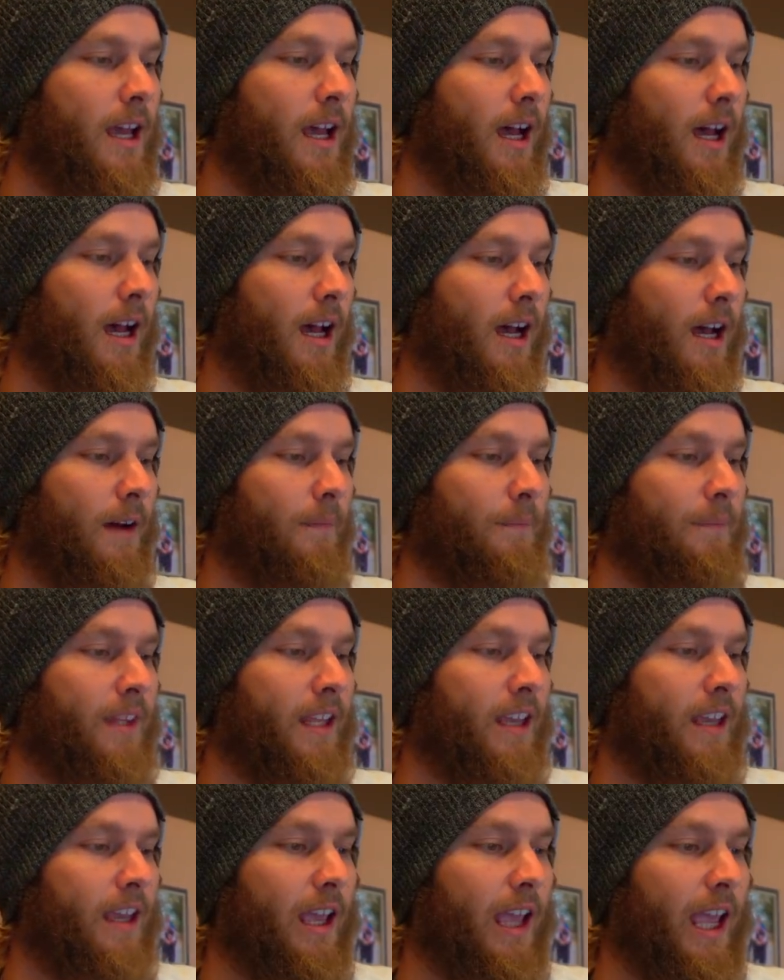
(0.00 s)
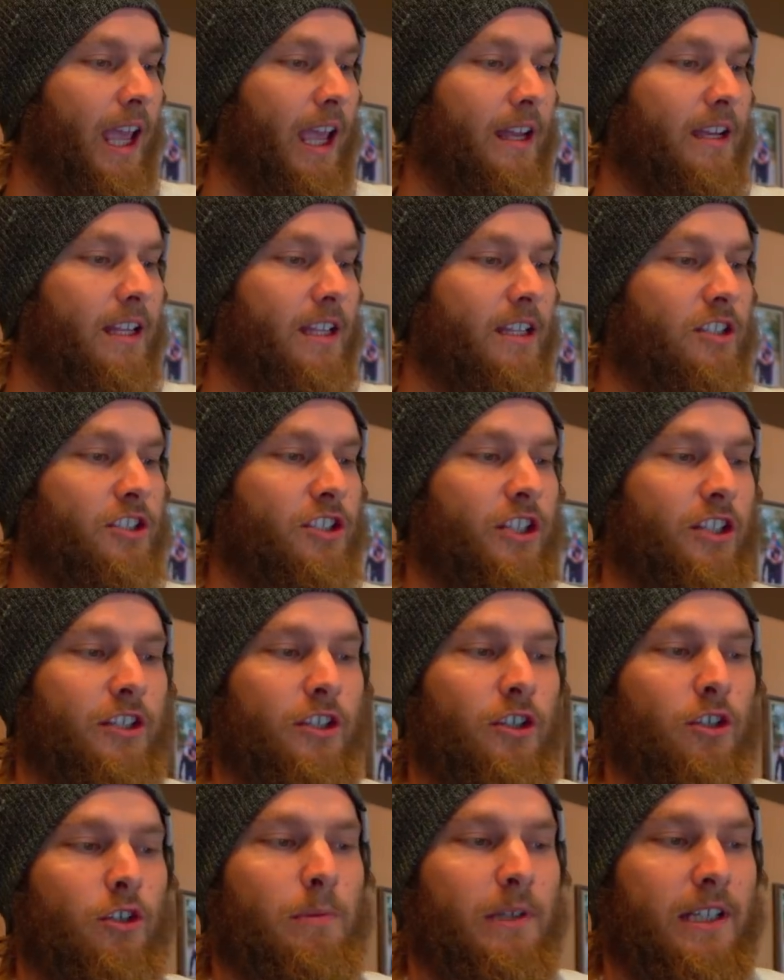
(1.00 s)
Aiden
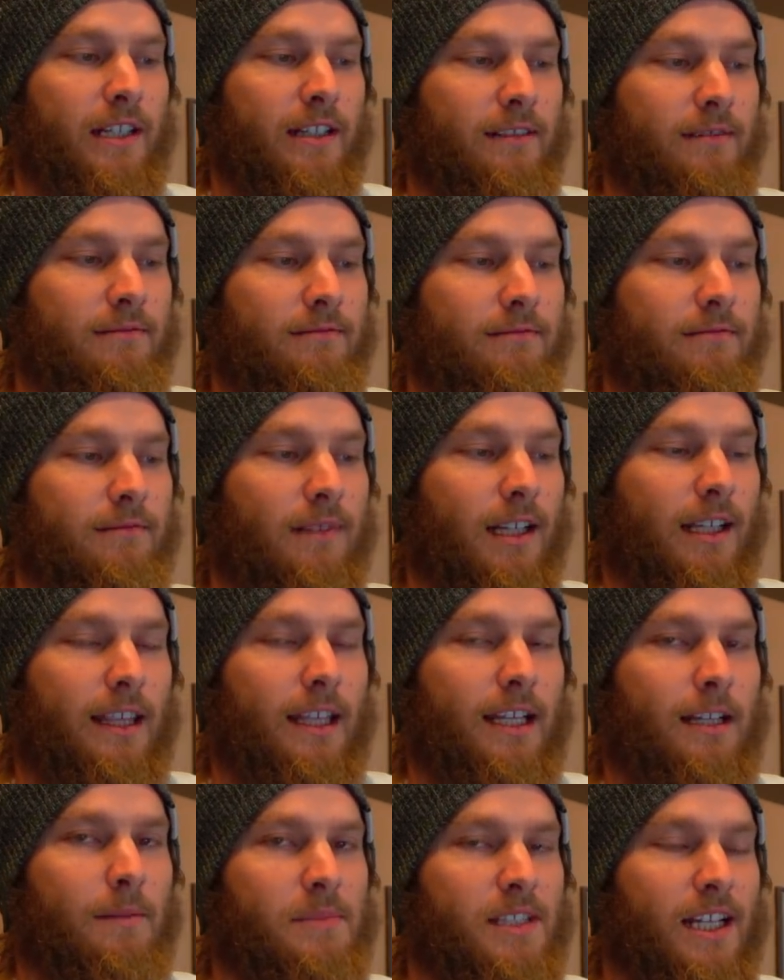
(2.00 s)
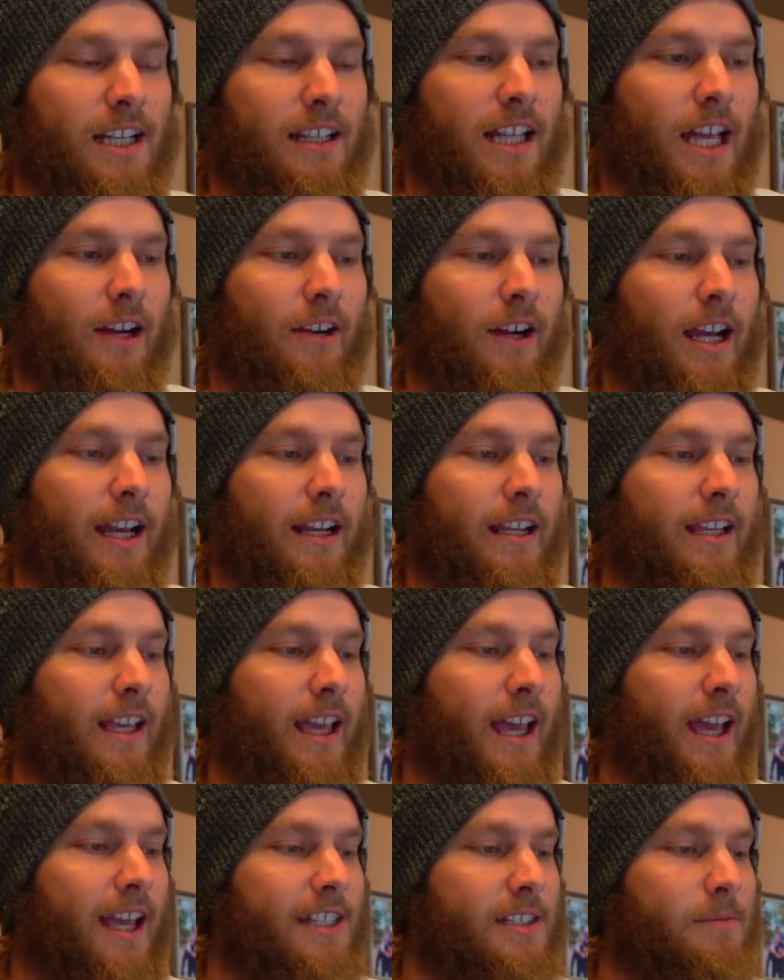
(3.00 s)
Jakubin. I think I'm saying that right.
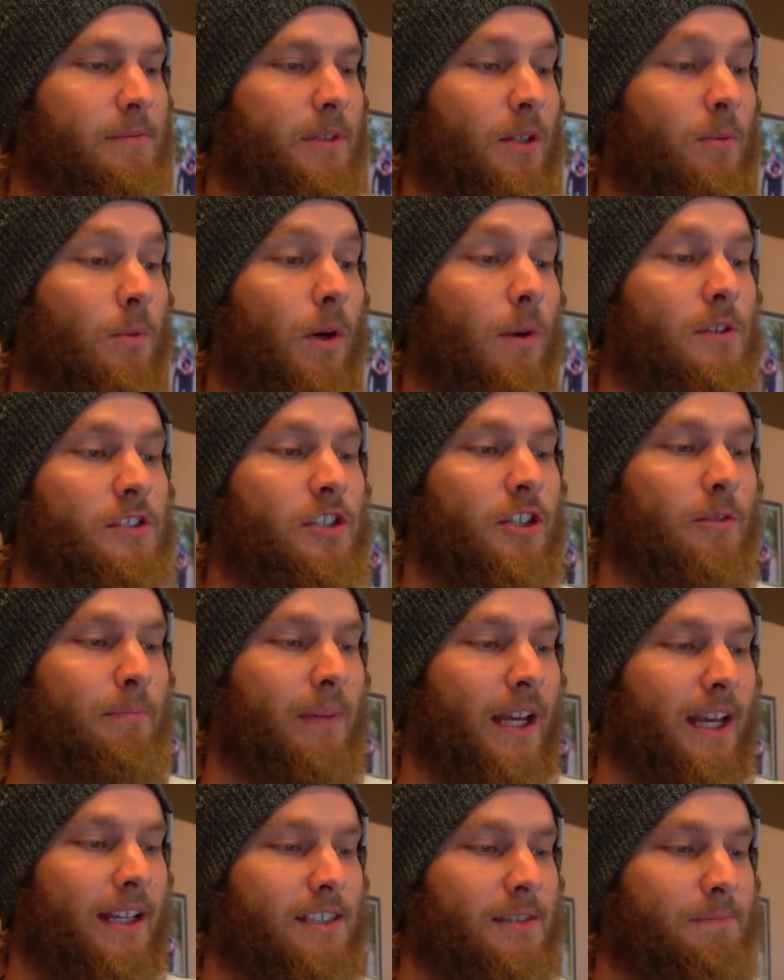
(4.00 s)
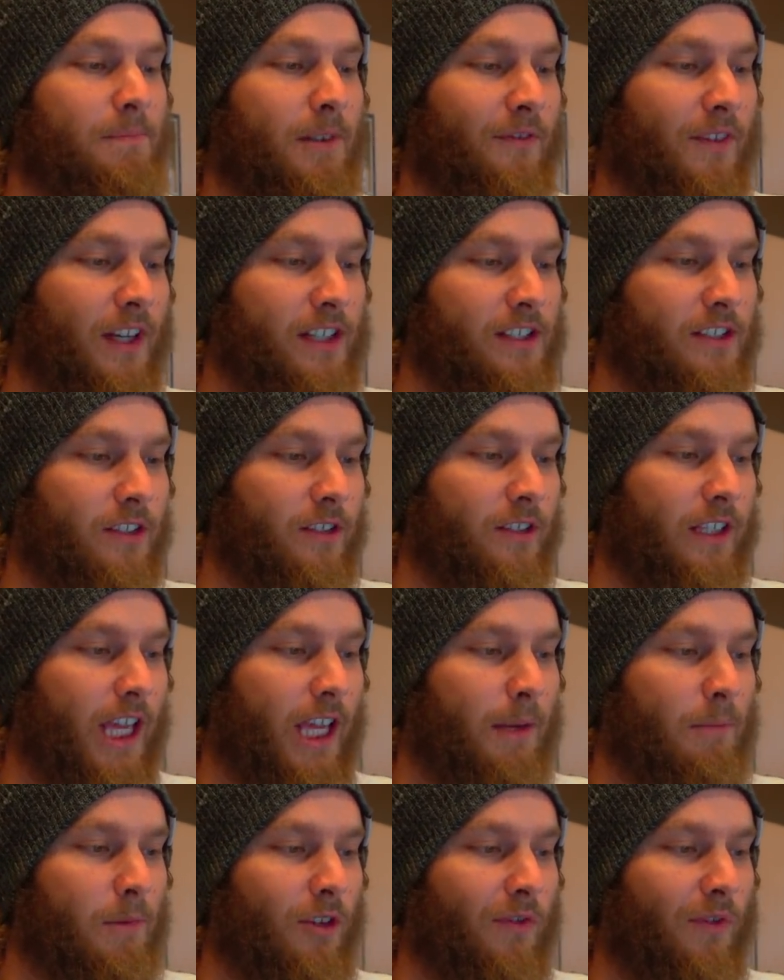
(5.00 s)
He asked me, what was your best professional
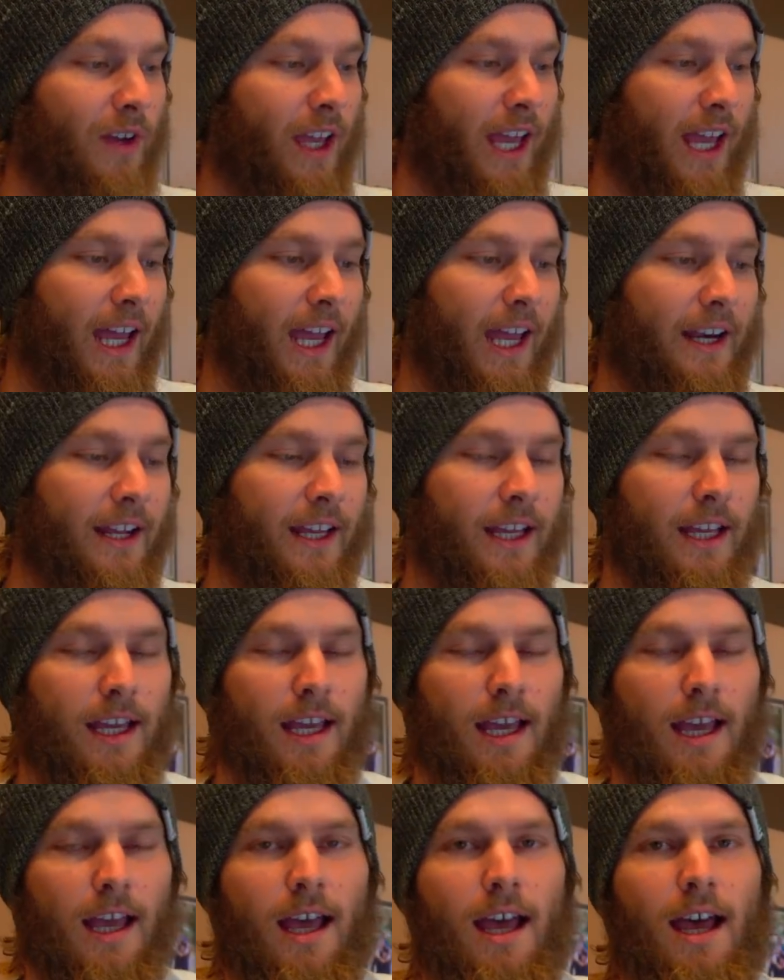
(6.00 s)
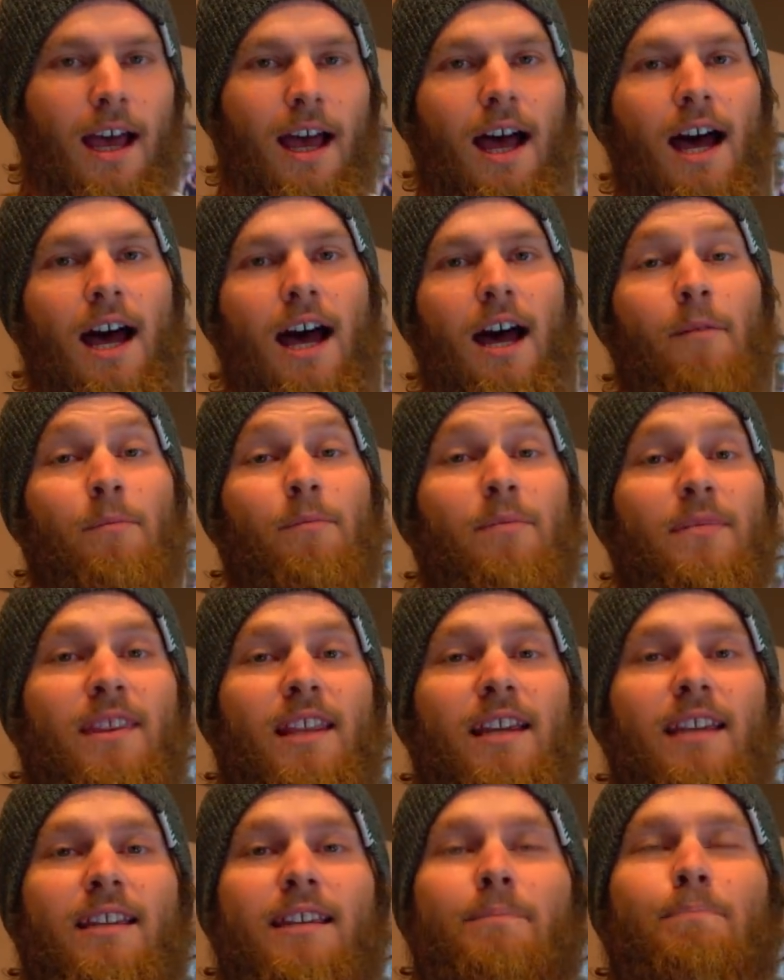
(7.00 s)
game you've had?
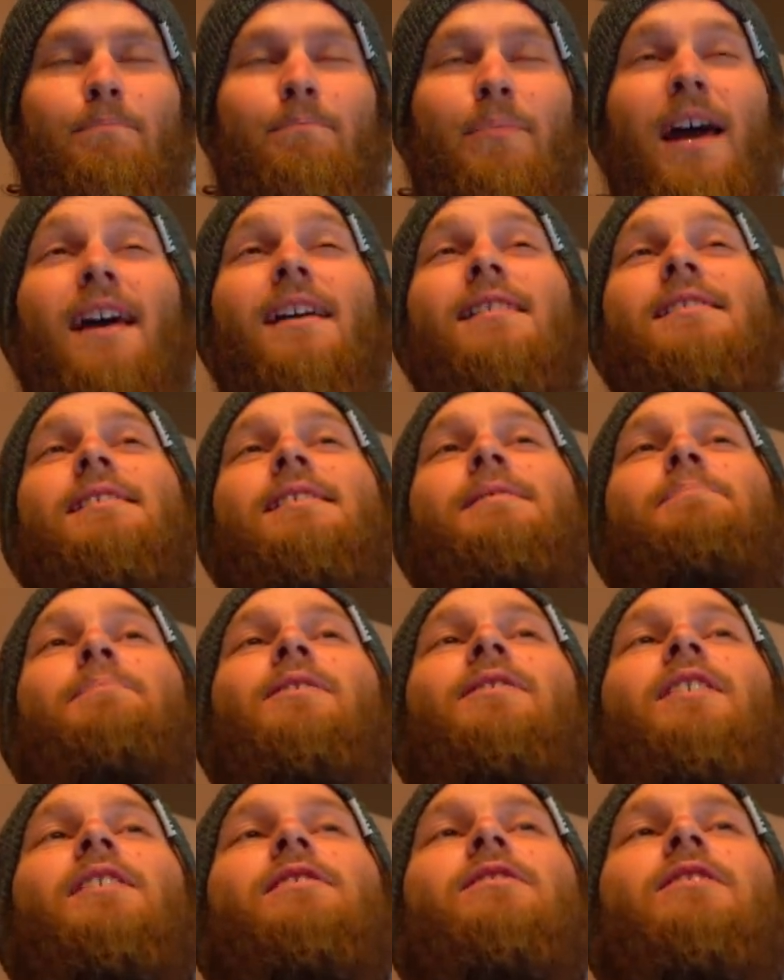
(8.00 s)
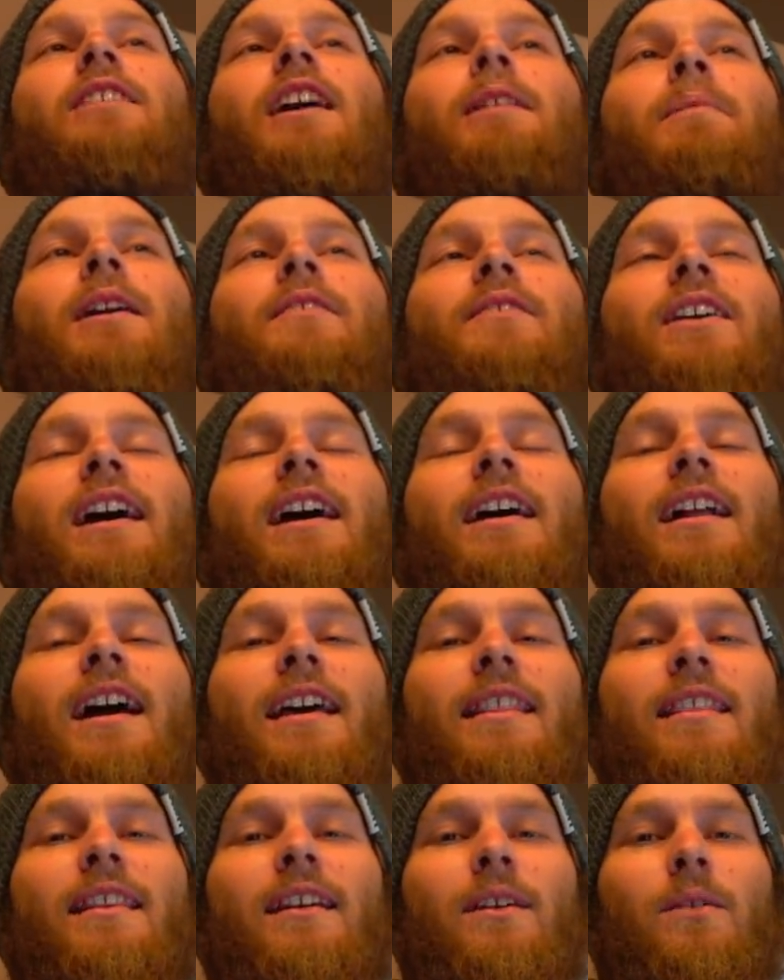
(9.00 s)
The best professional game I've had,
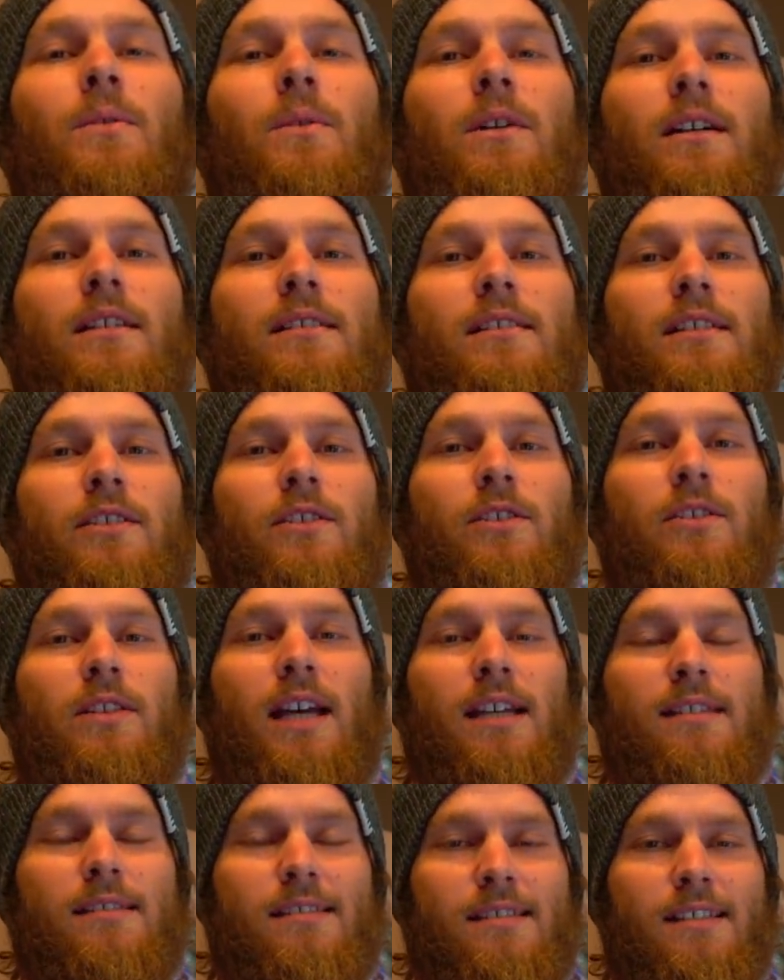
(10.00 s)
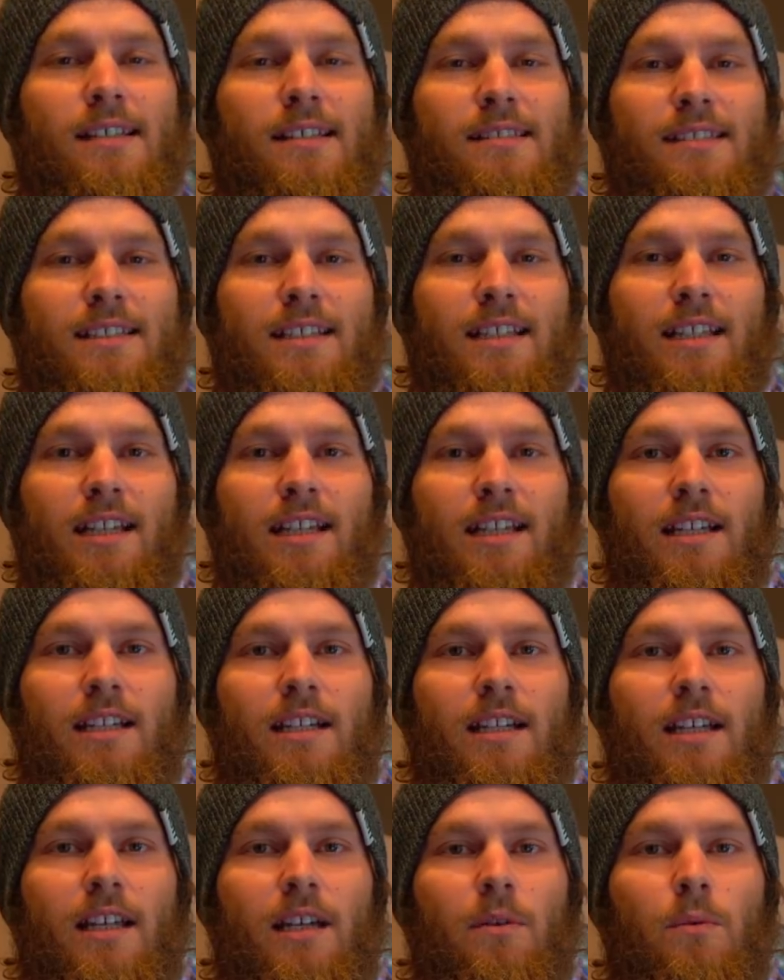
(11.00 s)
I think, was in
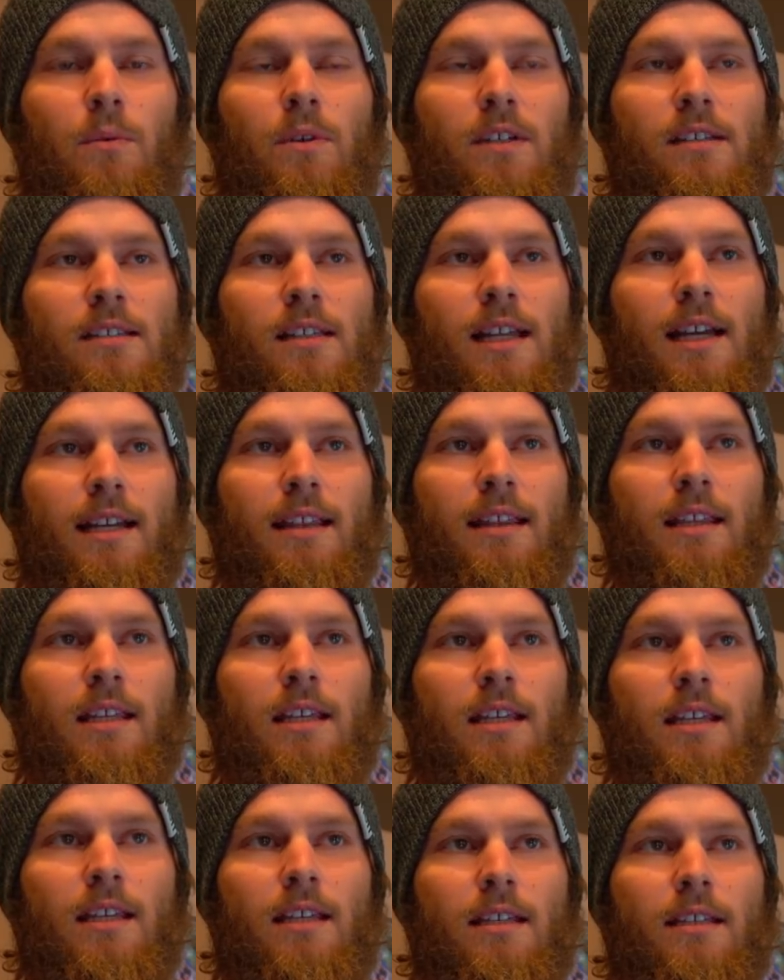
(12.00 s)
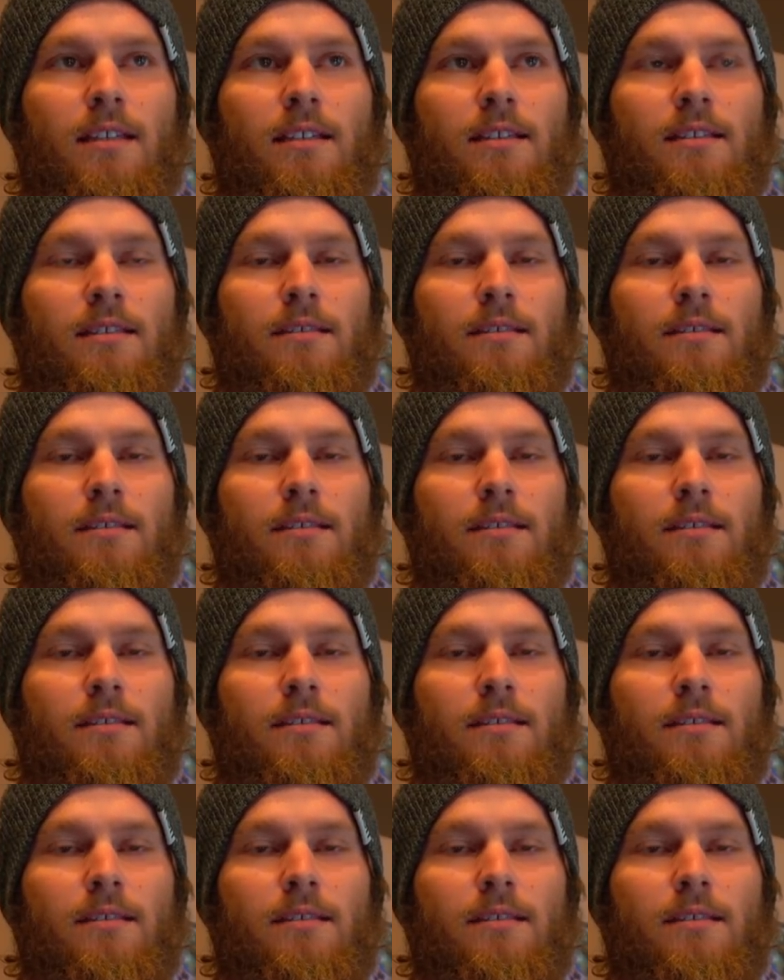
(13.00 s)
2016. It was like the